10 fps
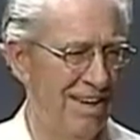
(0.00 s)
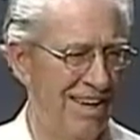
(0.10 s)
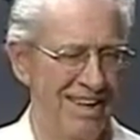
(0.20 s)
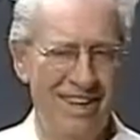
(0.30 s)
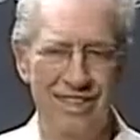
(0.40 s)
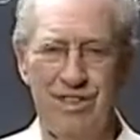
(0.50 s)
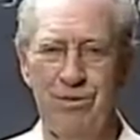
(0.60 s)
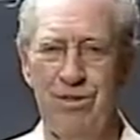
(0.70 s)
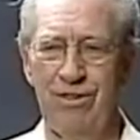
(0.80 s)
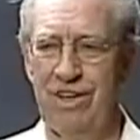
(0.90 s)
And I
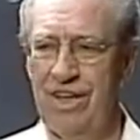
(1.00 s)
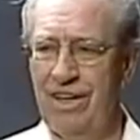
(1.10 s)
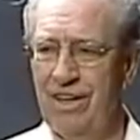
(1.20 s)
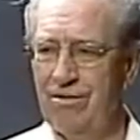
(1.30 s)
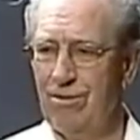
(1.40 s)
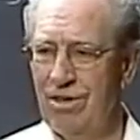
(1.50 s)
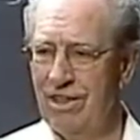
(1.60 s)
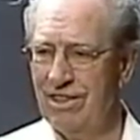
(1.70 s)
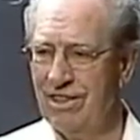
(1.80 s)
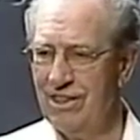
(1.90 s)
said, we only have
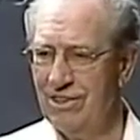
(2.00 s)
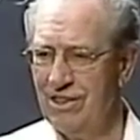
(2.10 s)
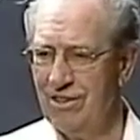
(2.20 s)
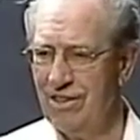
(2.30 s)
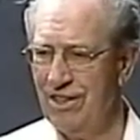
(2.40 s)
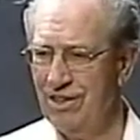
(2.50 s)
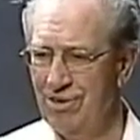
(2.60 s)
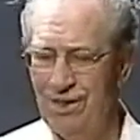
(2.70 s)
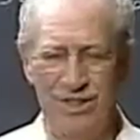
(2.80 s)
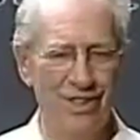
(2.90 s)
one, and it's the greatest
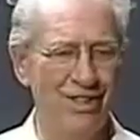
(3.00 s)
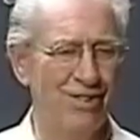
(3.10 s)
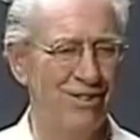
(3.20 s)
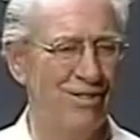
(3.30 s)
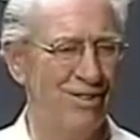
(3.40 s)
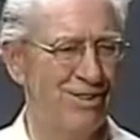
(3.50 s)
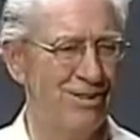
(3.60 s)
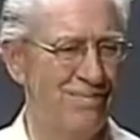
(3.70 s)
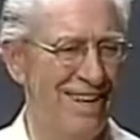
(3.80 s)
one in the universe.